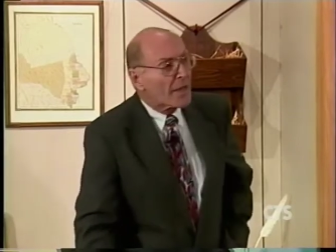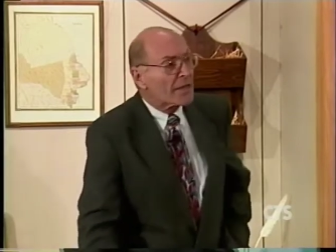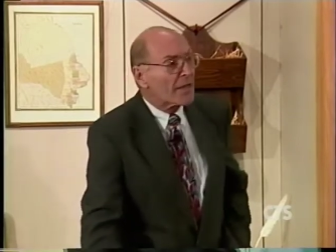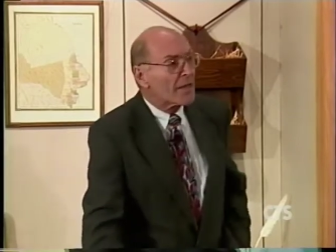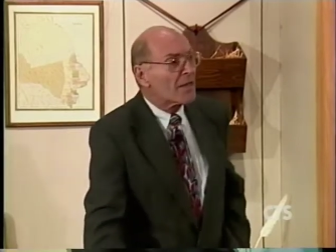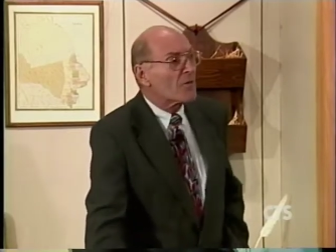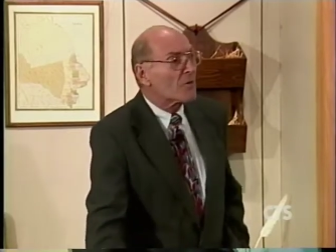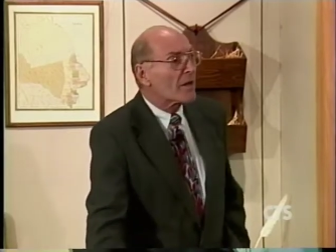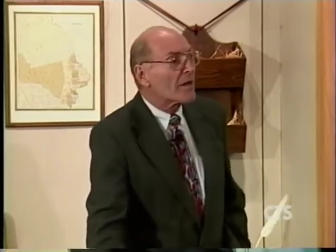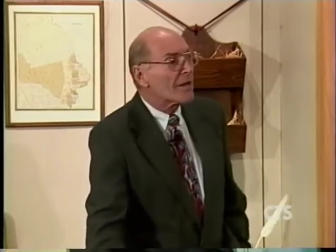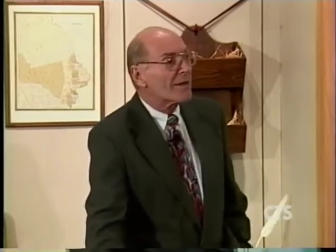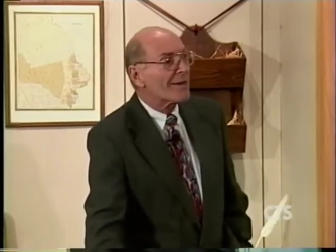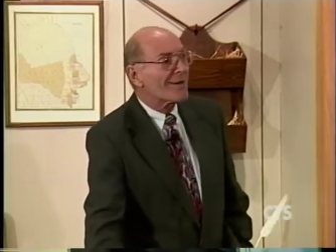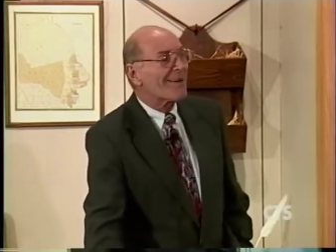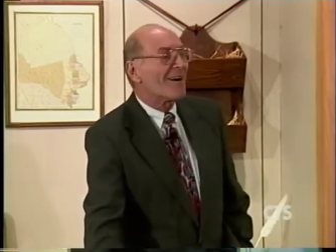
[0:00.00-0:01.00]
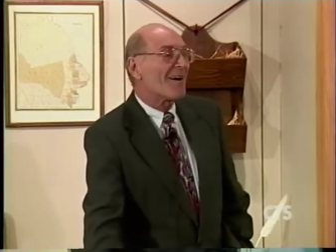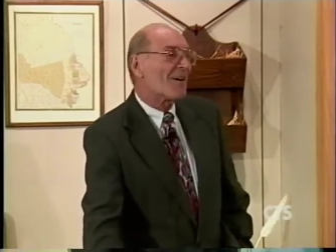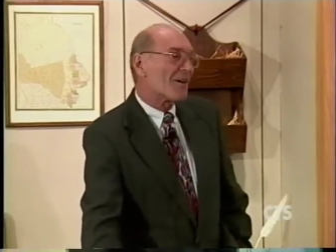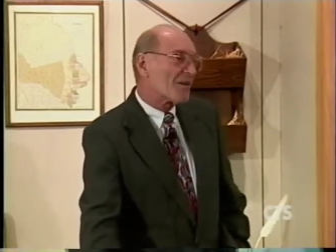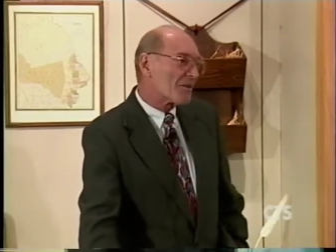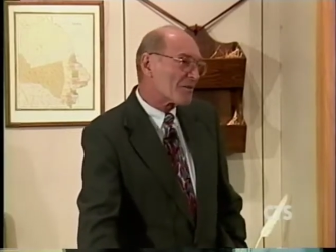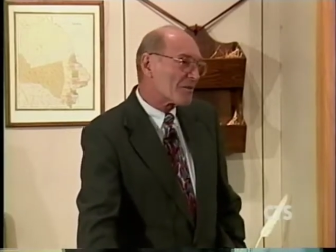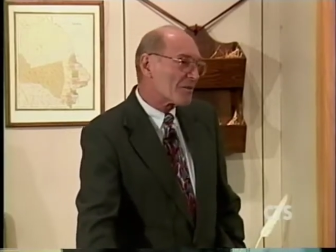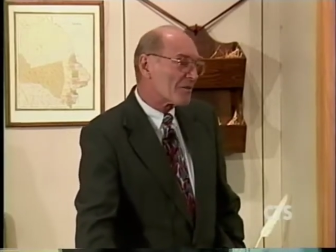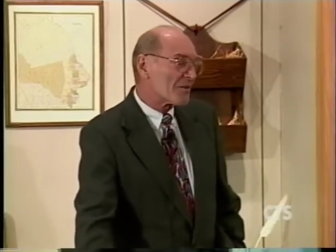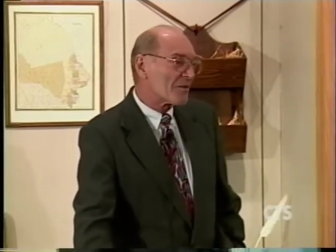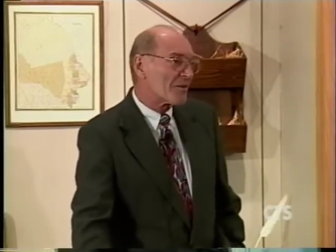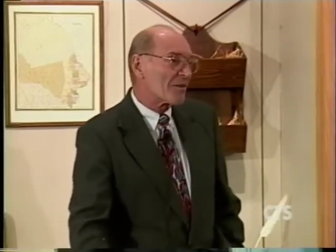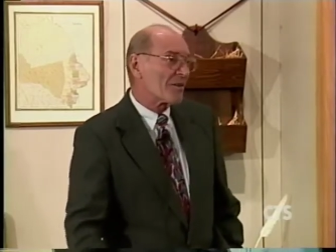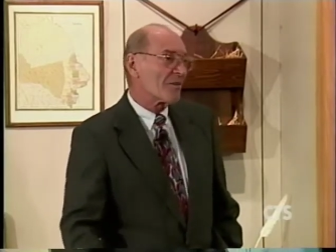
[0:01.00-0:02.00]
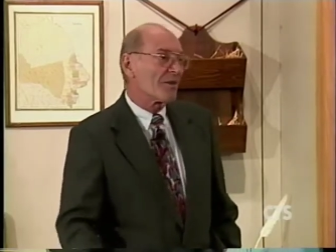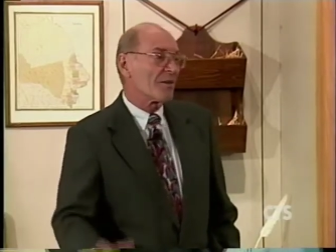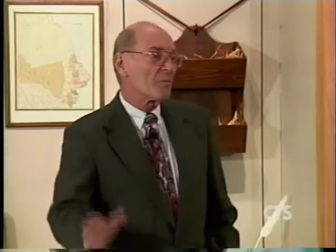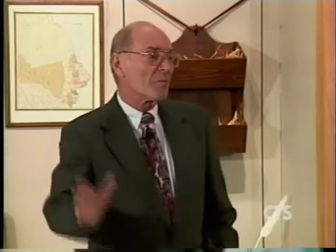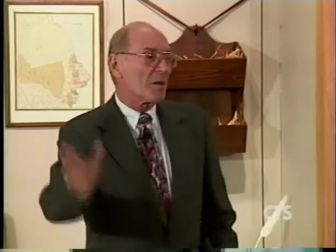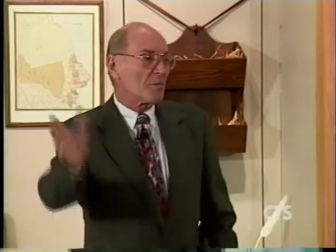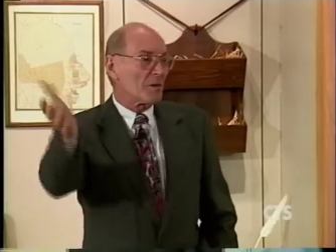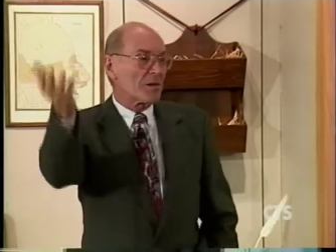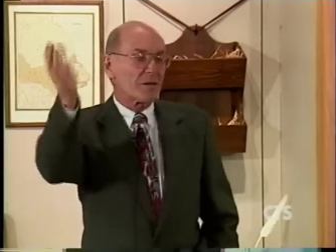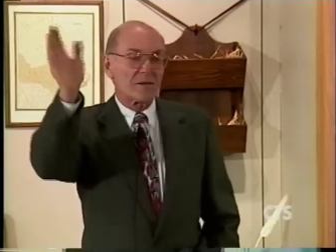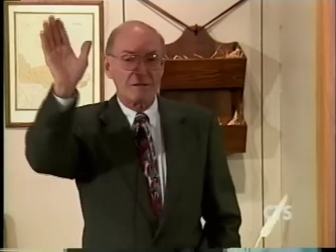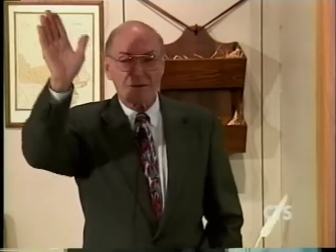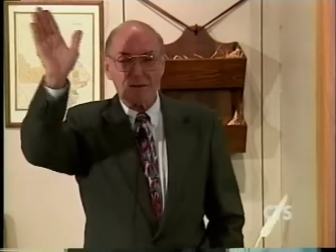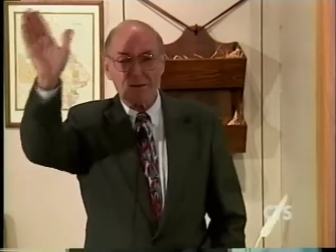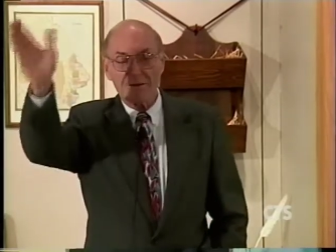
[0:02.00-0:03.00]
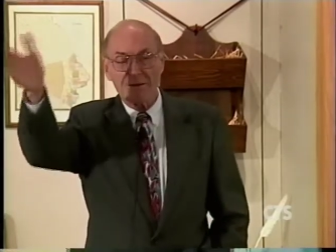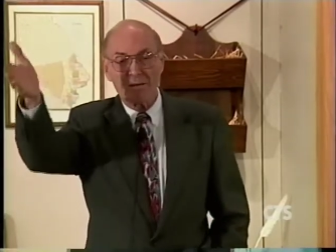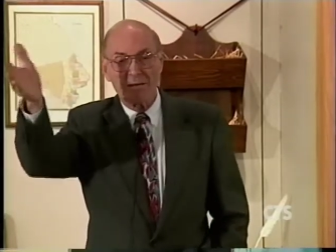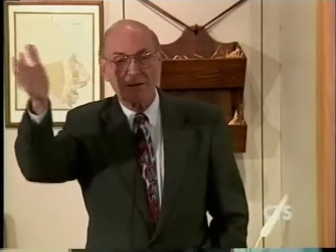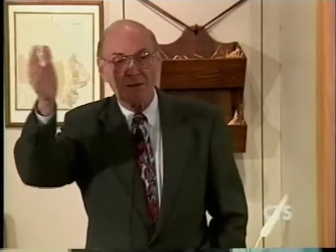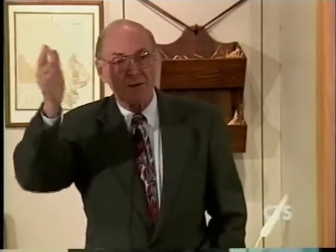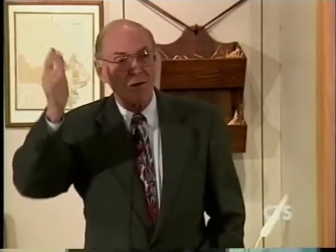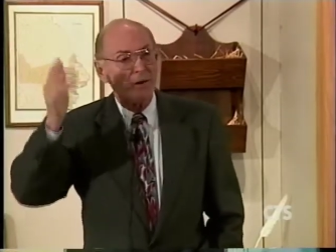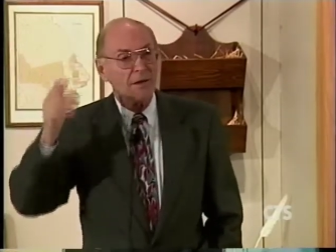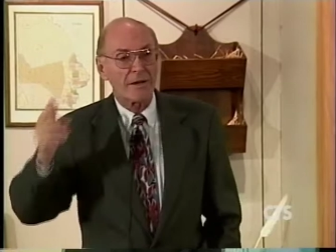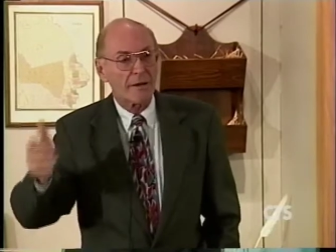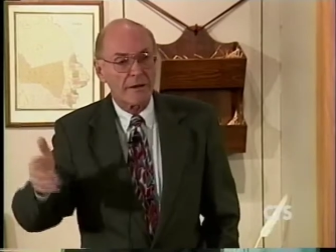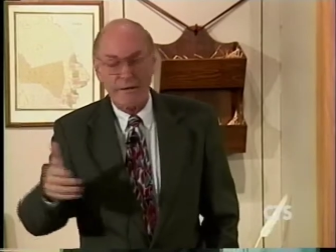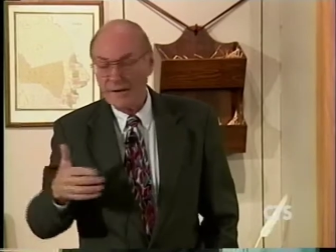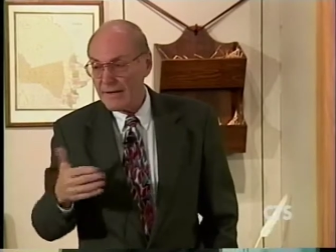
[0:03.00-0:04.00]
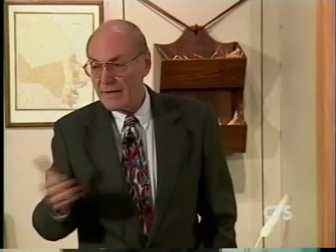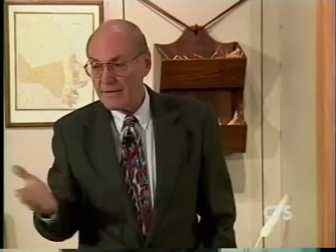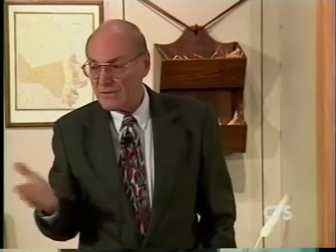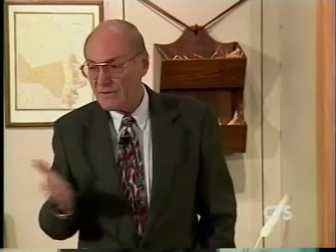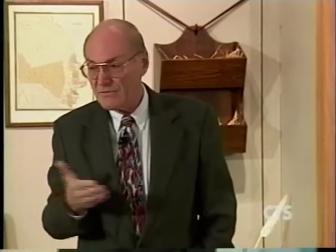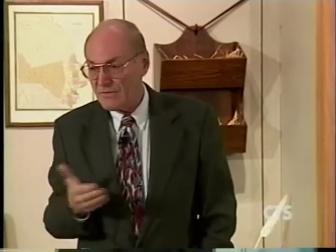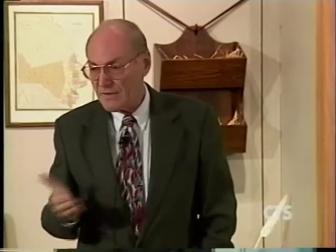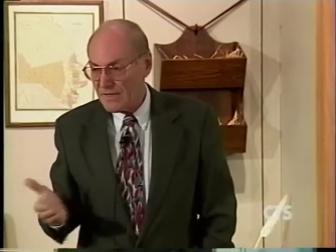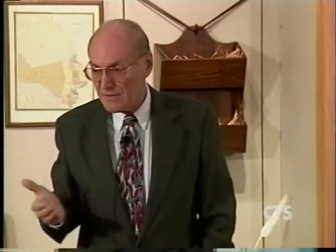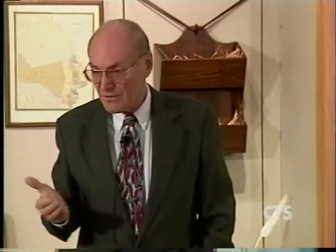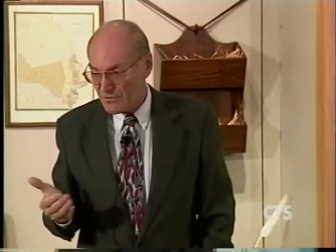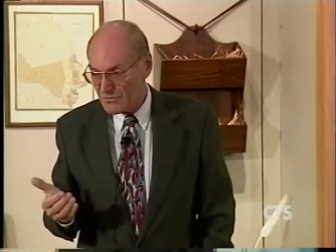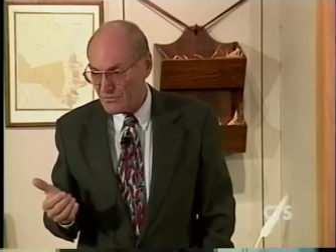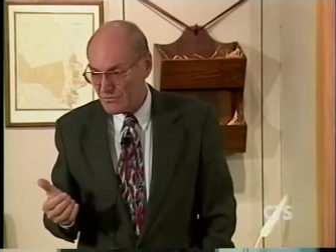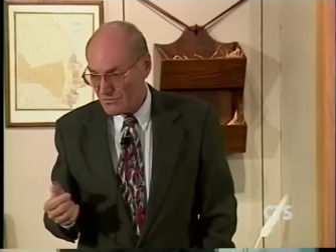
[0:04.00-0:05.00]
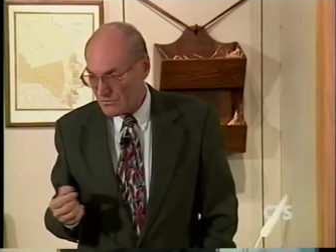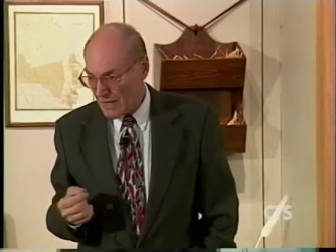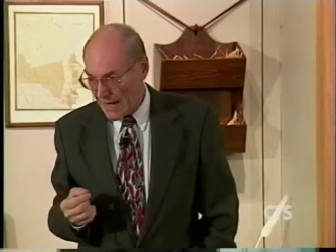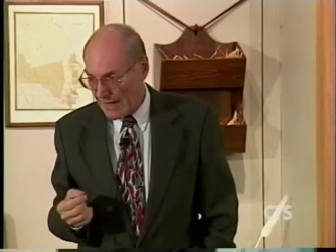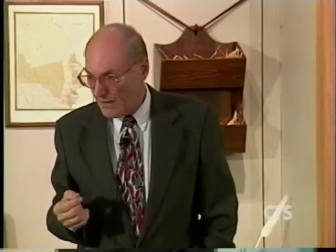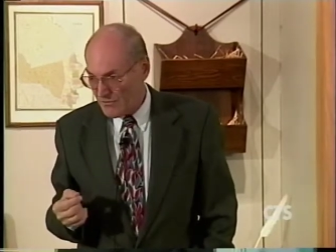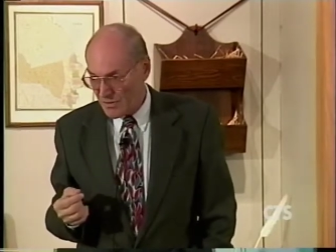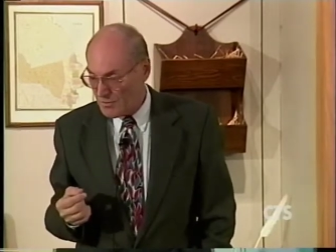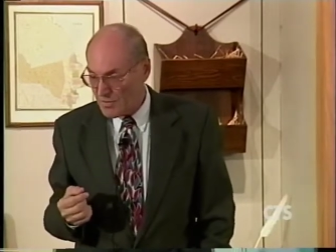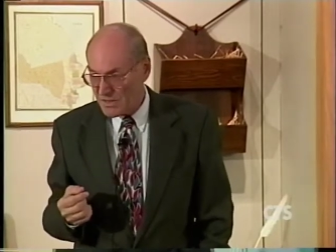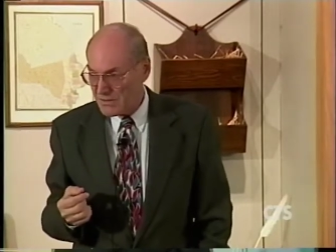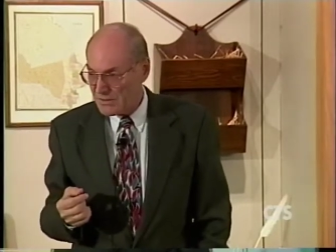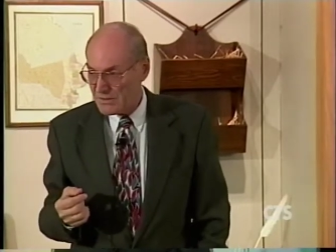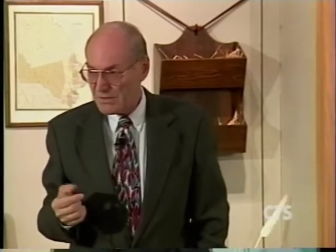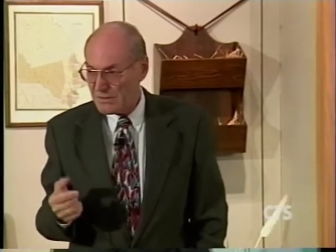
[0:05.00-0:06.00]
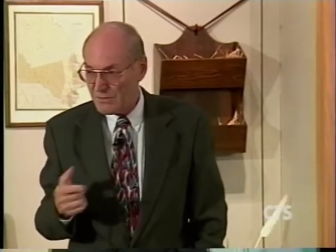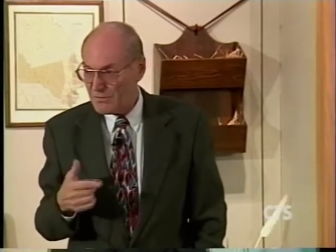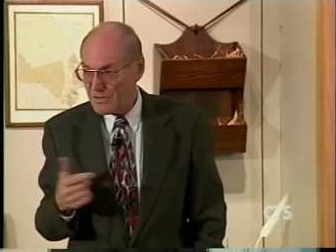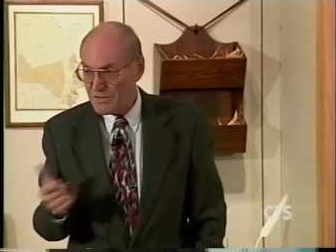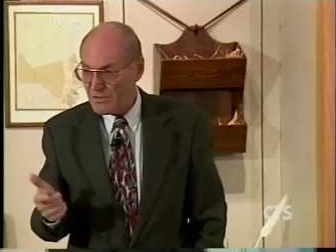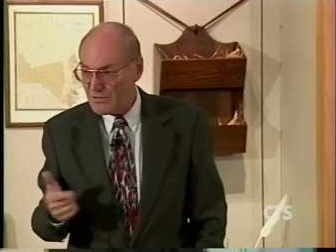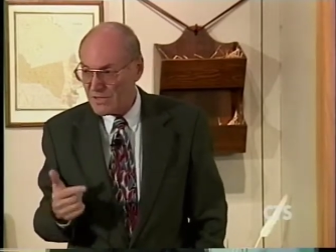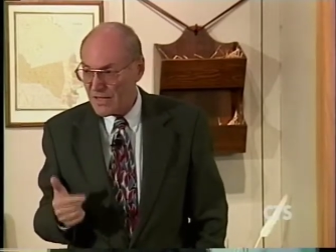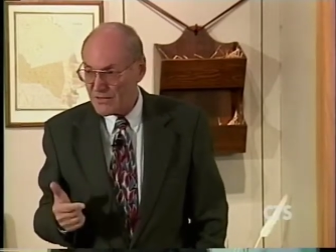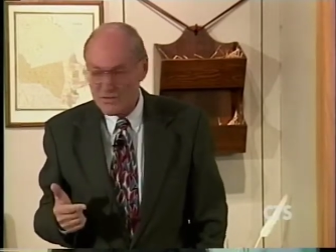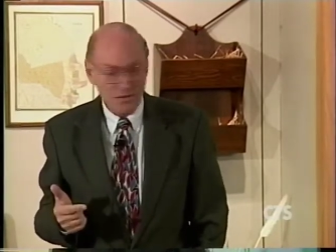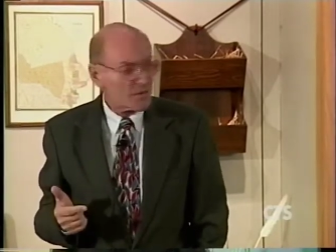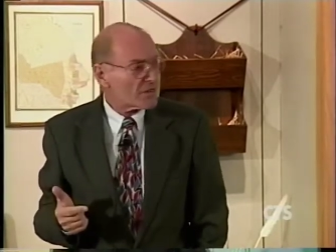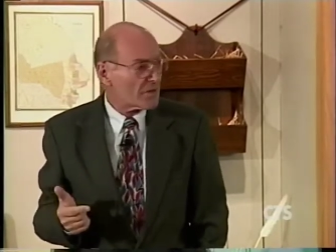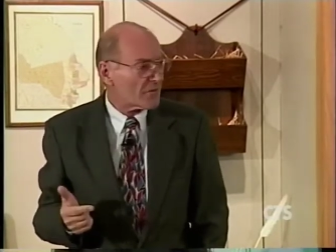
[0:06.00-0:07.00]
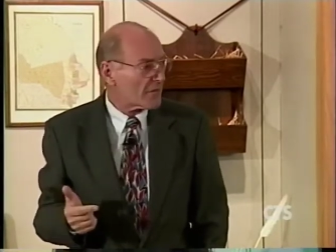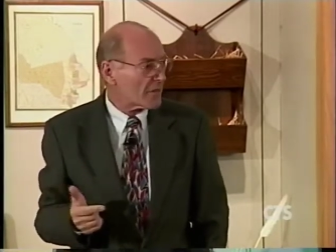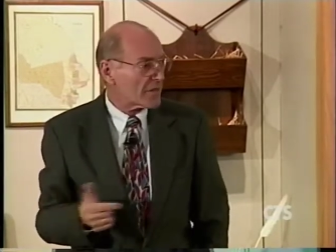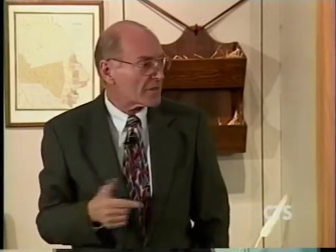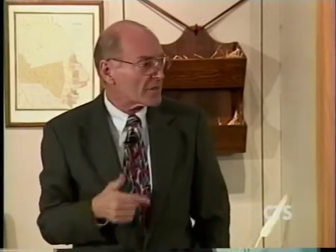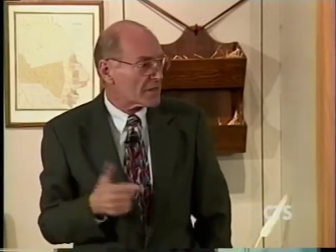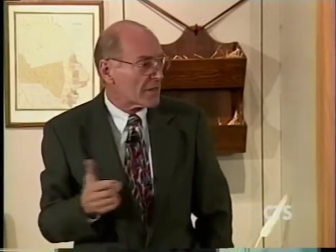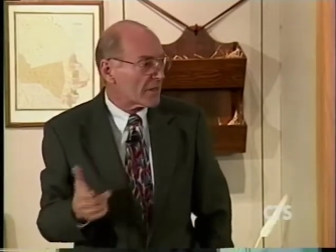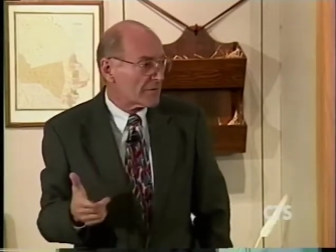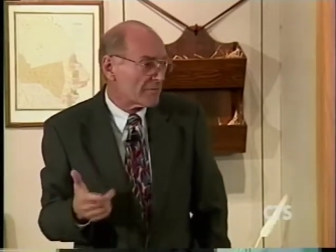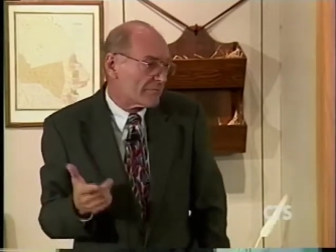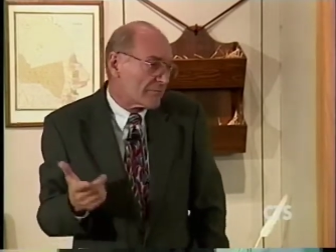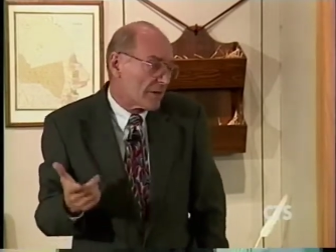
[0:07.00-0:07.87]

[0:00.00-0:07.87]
At any rate, uh, the people in, in the Decorah area, I could find no track of them because there were no death certificates. I,